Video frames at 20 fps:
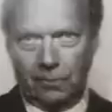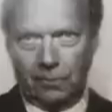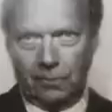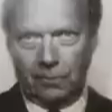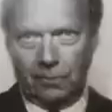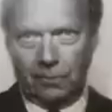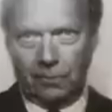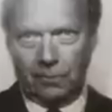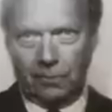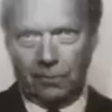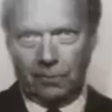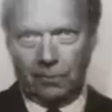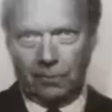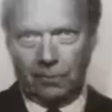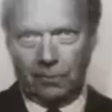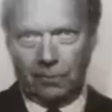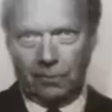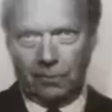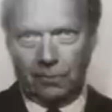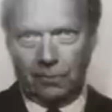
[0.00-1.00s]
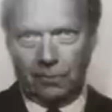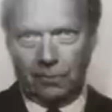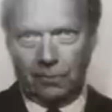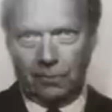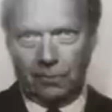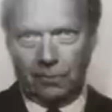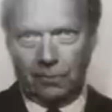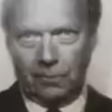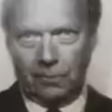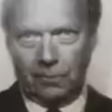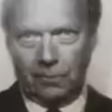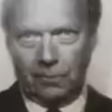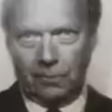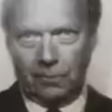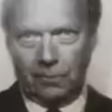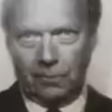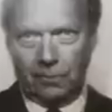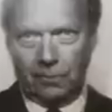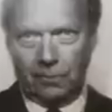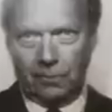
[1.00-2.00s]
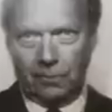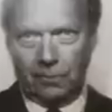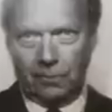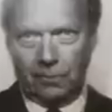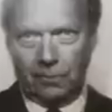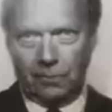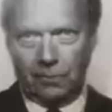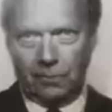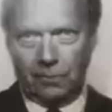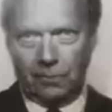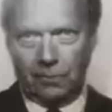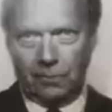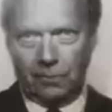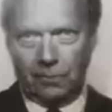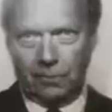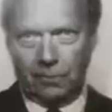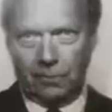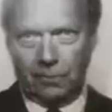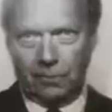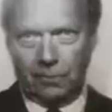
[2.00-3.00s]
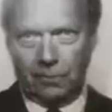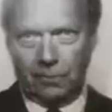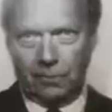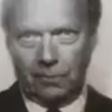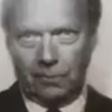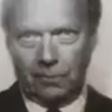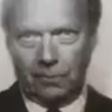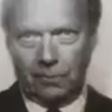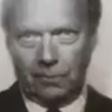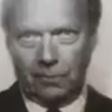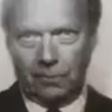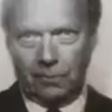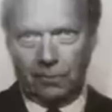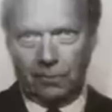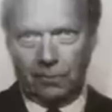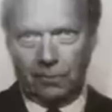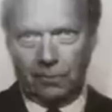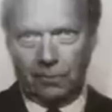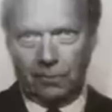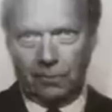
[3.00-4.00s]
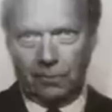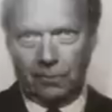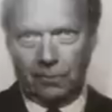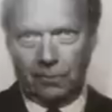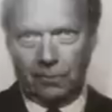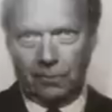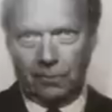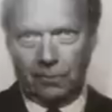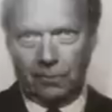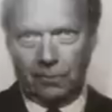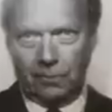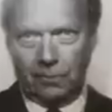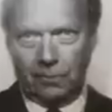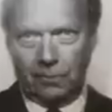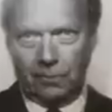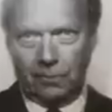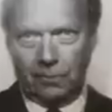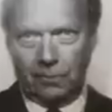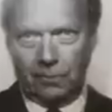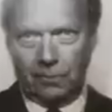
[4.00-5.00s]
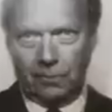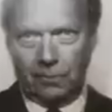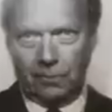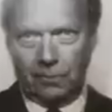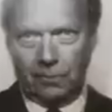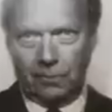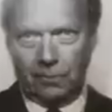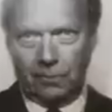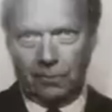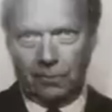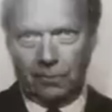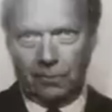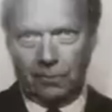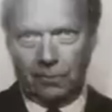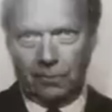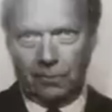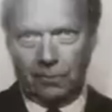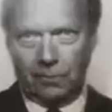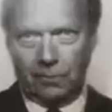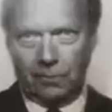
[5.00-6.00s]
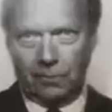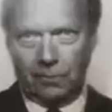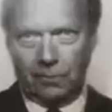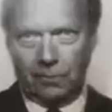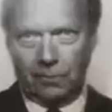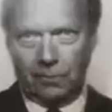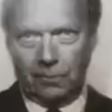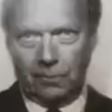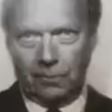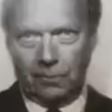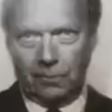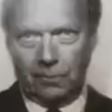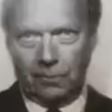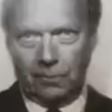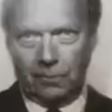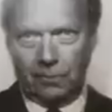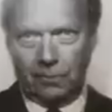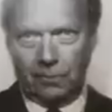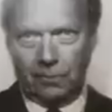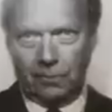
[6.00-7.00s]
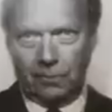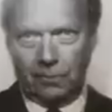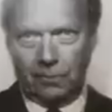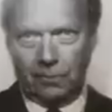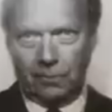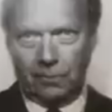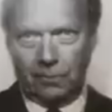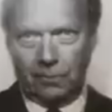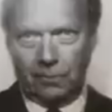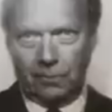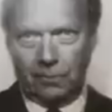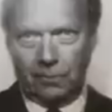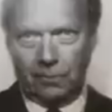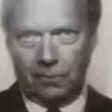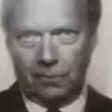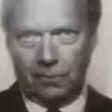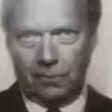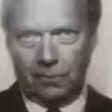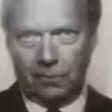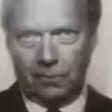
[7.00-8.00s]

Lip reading: (no lip movement)